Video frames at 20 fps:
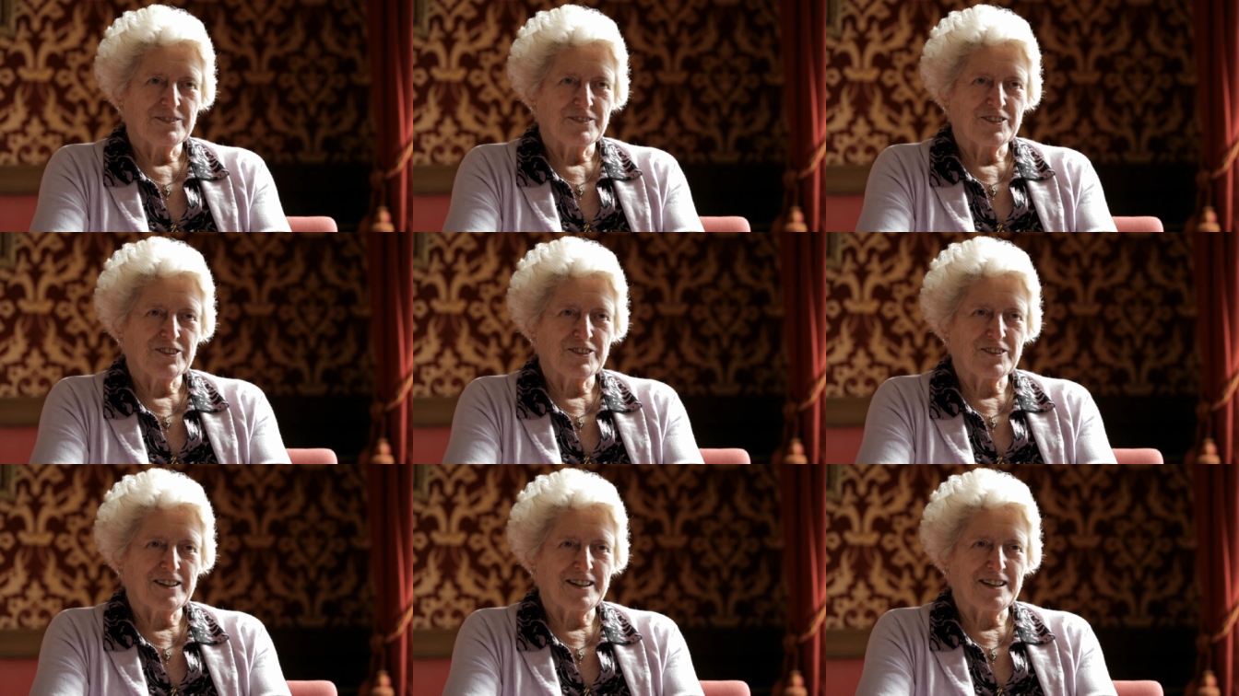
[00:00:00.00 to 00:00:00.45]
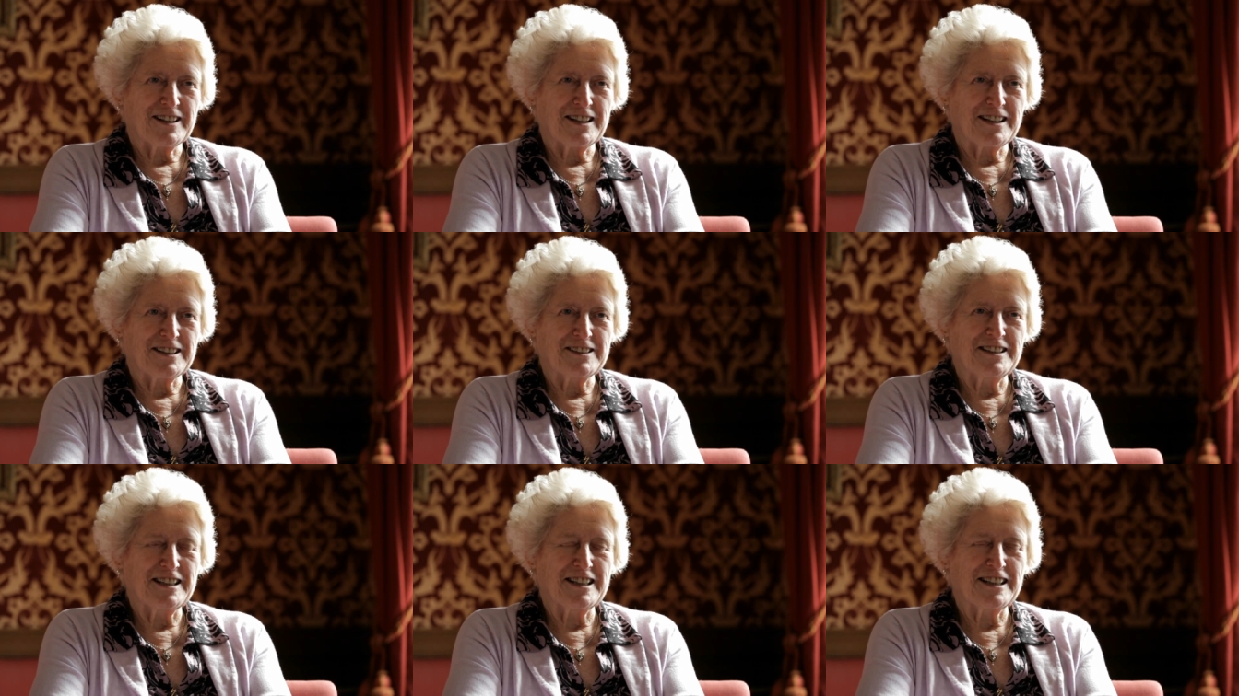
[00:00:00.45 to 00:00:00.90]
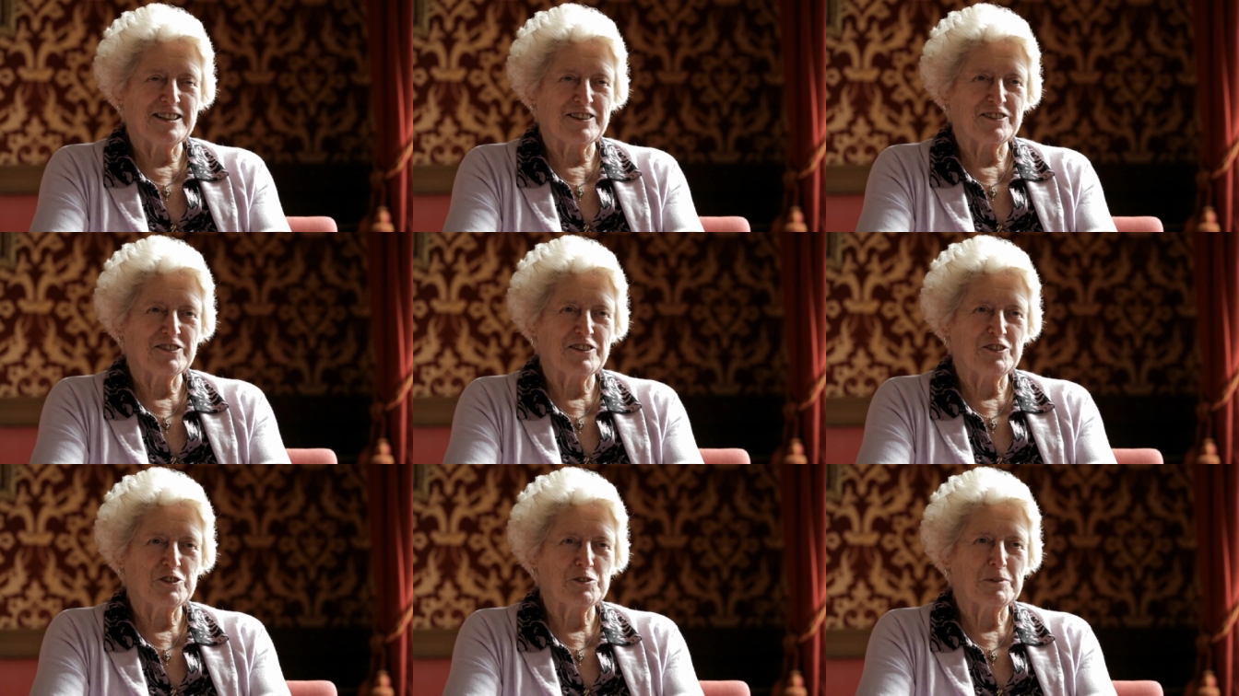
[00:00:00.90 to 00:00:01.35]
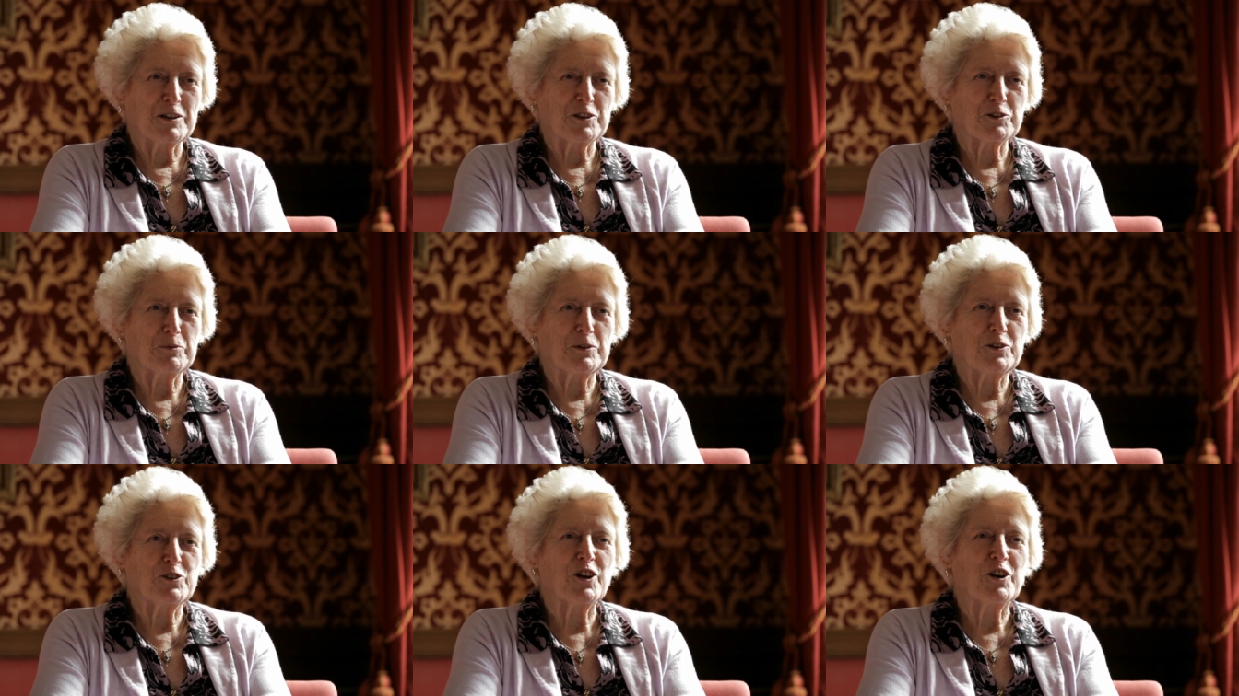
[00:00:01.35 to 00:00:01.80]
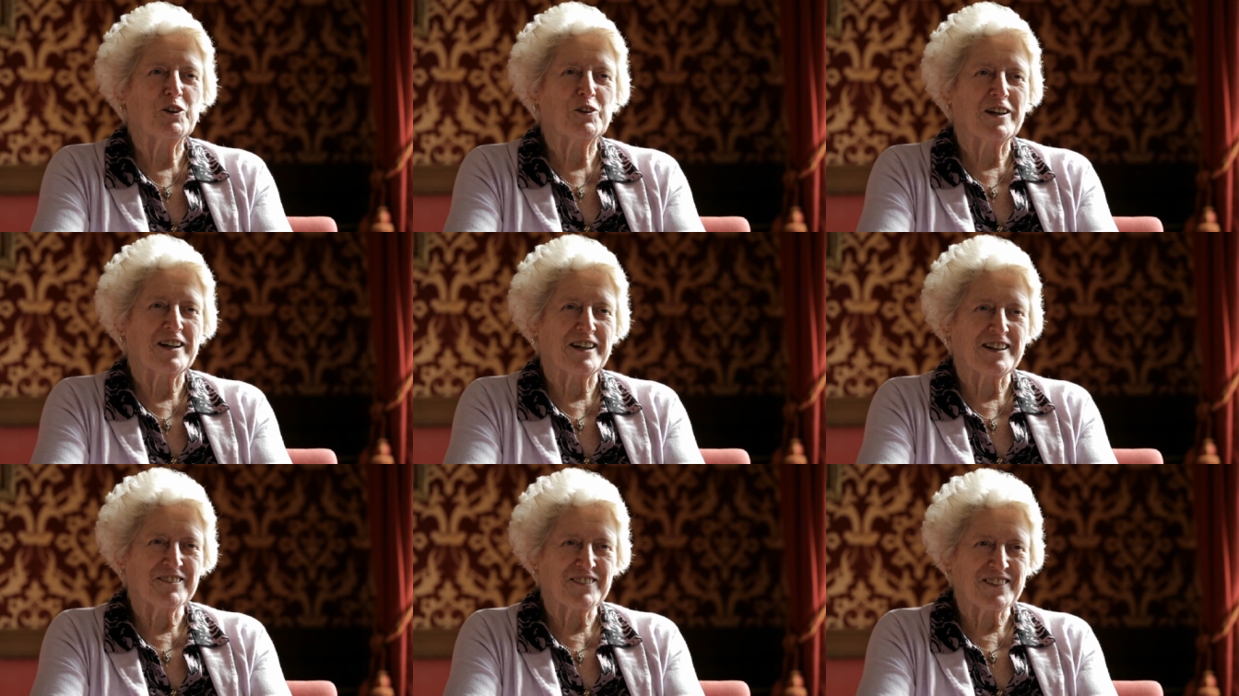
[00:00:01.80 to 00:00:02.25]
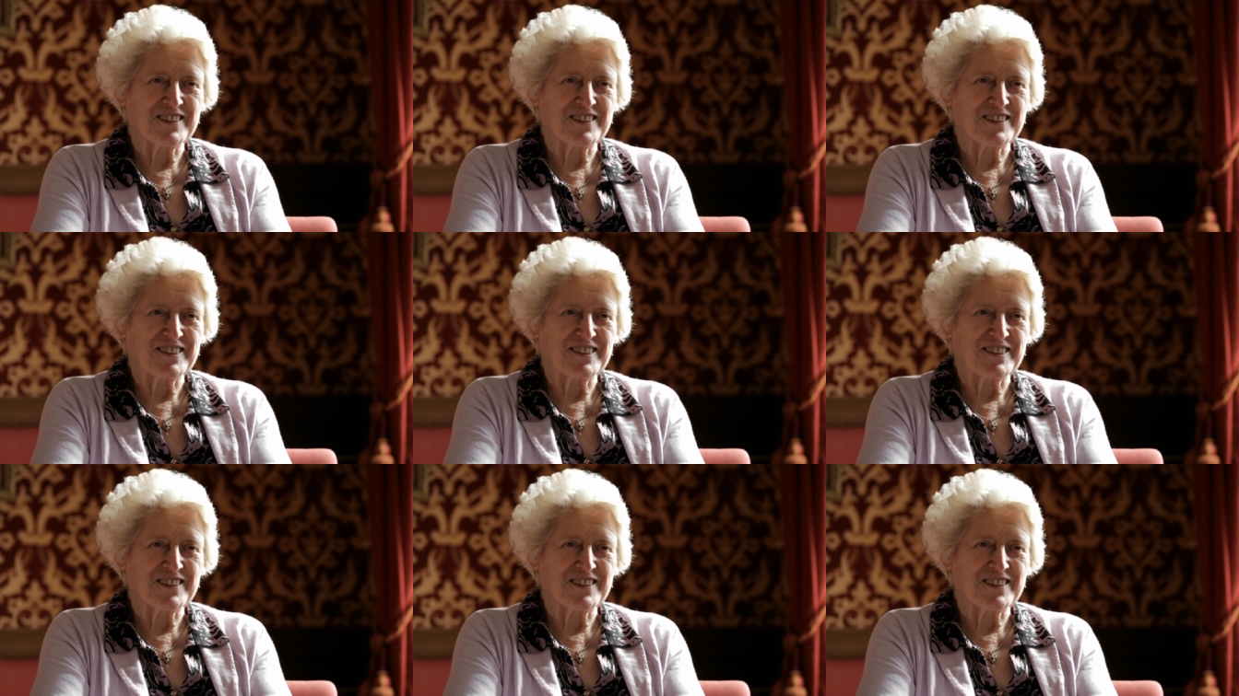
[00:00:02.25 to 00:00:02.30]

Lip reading: So I nearly said, you must be joking.